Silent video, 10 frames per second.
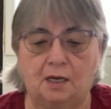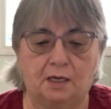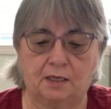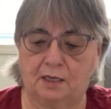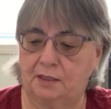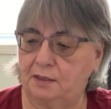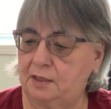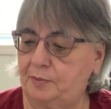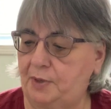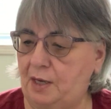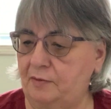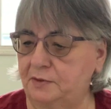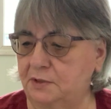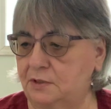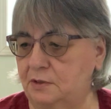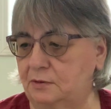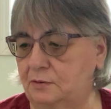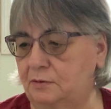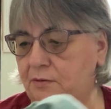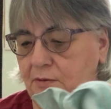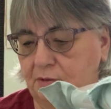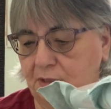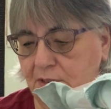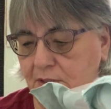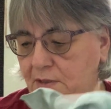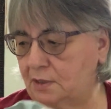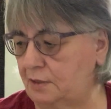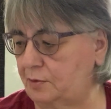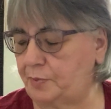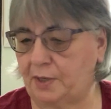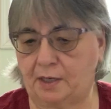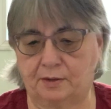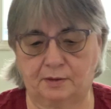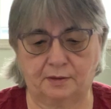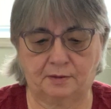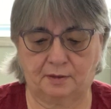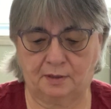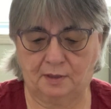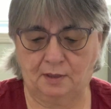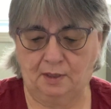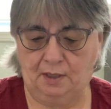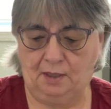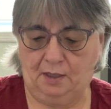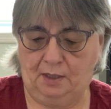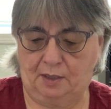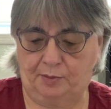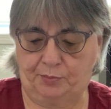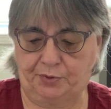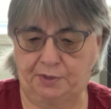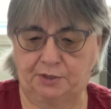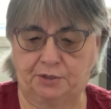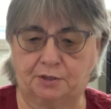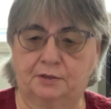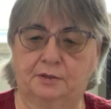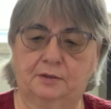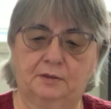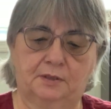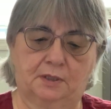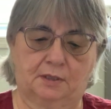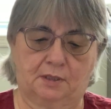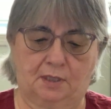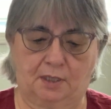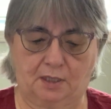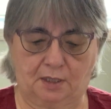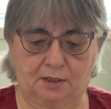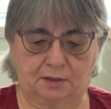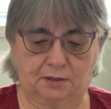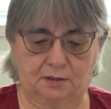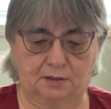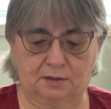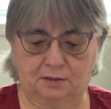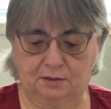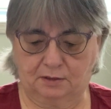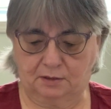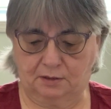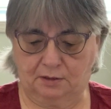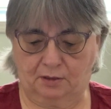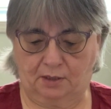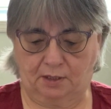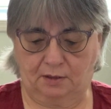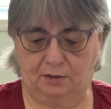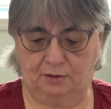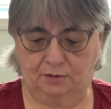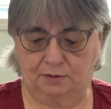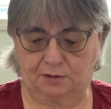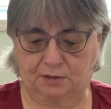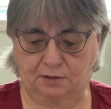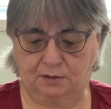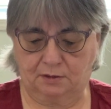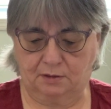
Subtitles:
ended up having to, this is another pattern. I'm pretty sure that I had not used,